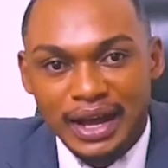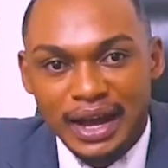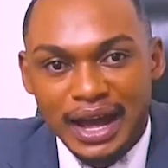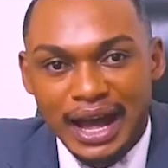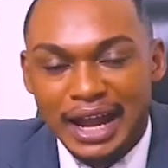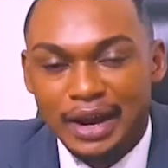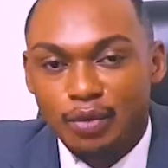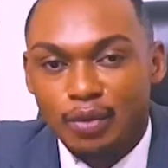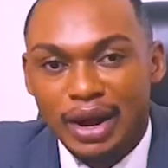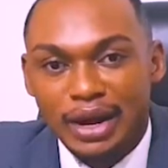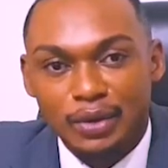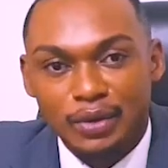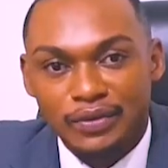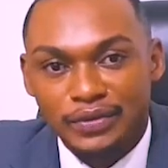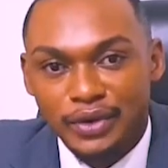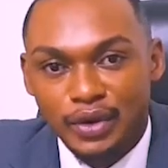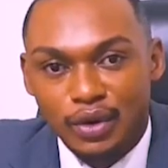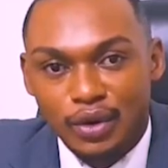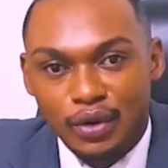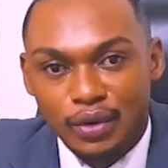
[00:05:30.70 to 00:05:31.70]
and one of
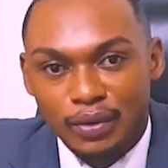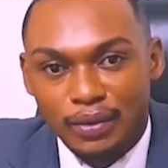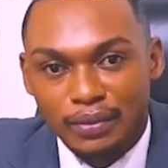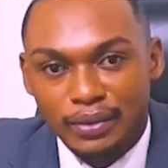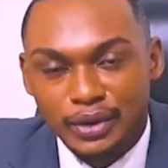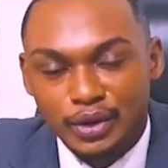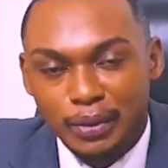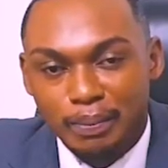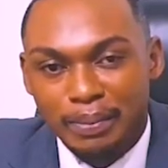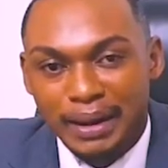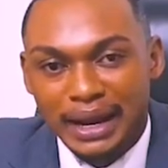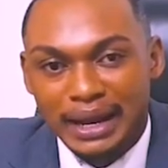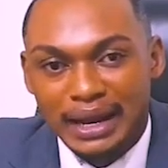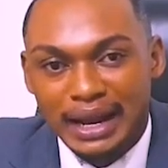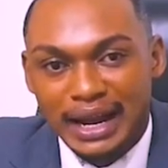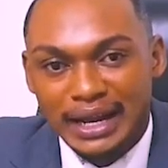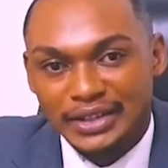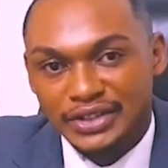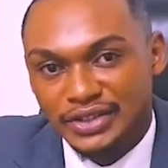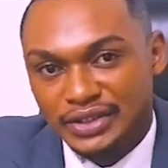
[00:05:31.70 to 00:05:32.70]
your
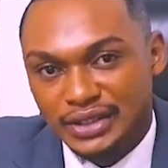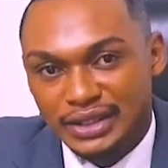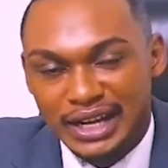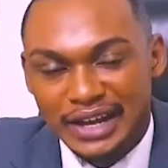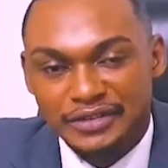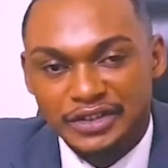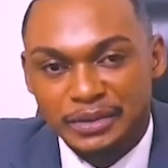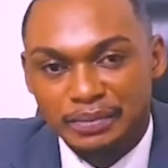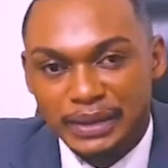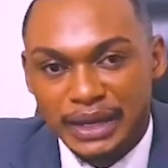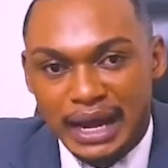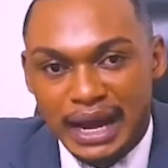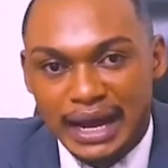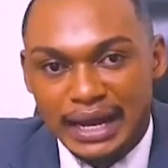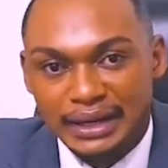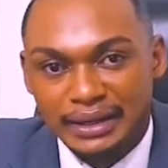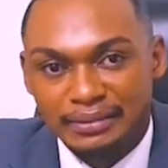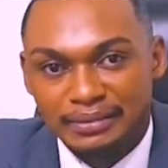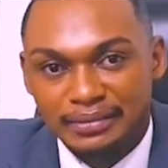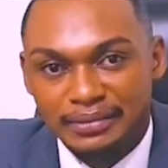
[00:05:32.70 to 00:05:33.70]
partner is left
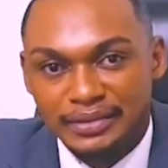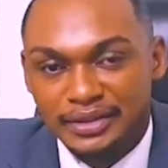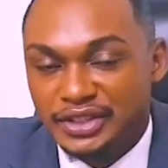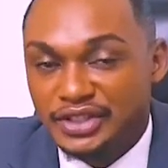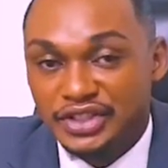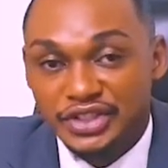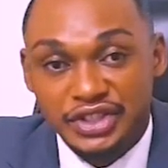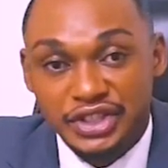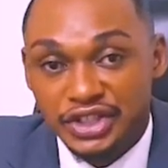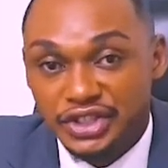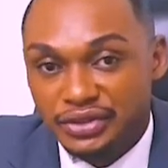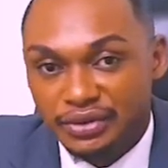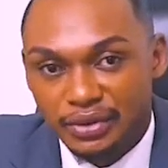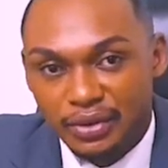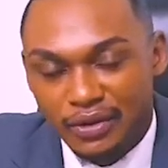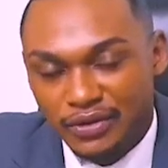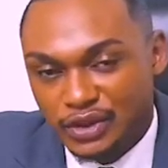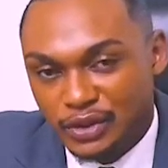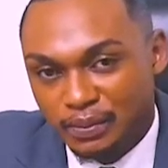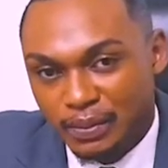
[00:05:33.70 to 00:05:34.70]
behind. Desertion
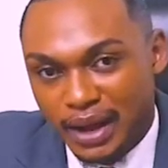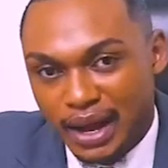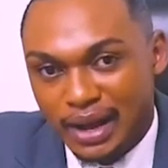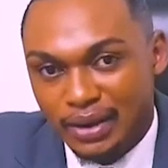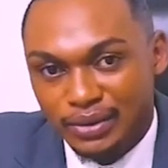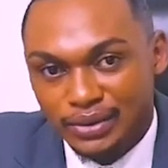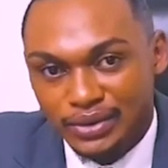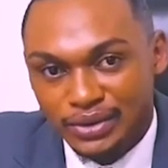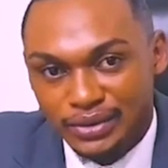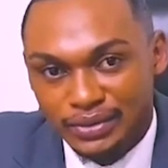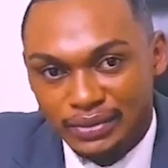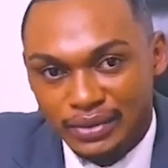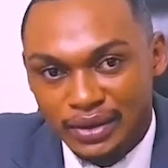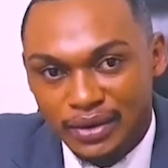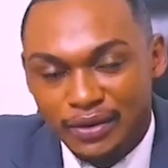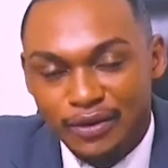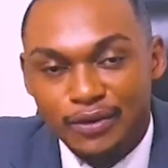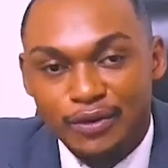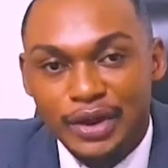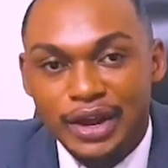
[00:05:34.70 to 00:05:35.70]
of spouse
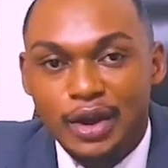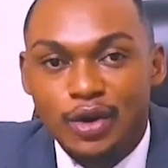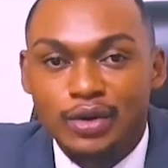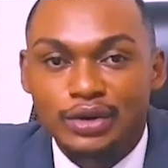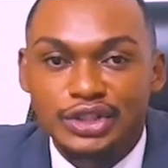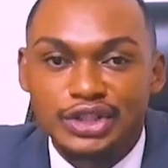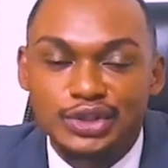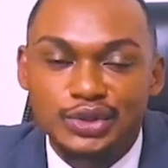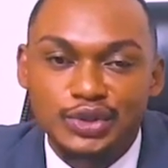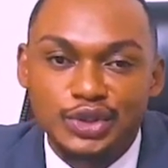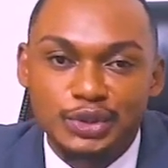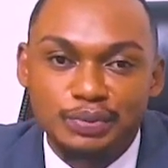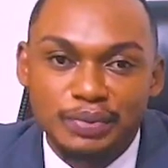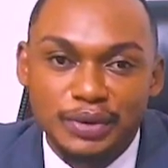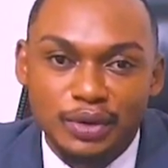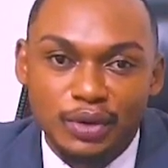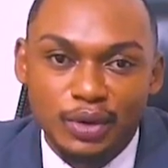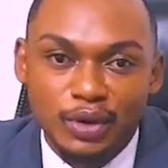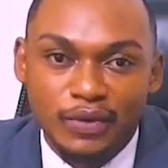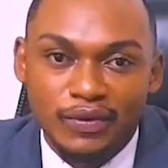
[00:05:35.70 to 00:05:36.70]
for a continuous
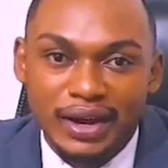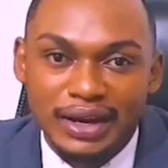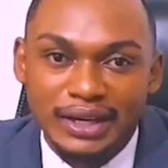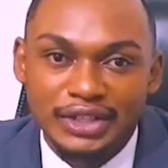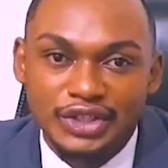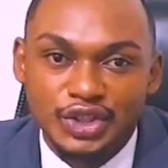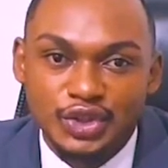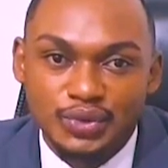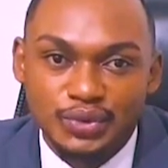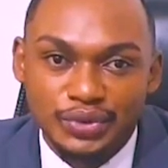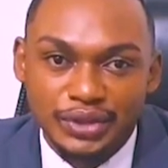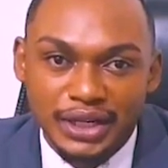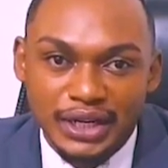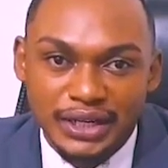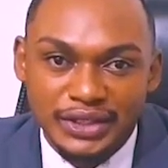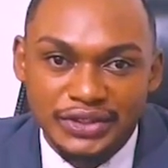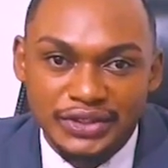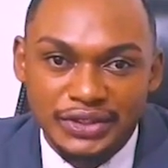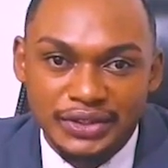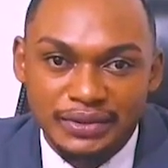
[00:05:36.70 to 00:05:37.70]
period of at least 2
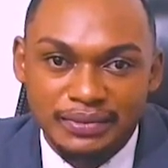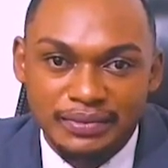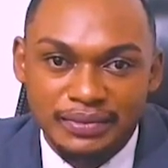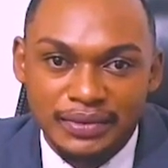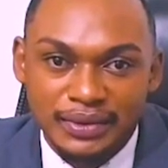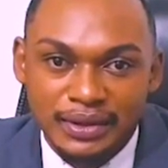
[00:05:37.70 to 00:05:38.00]
years.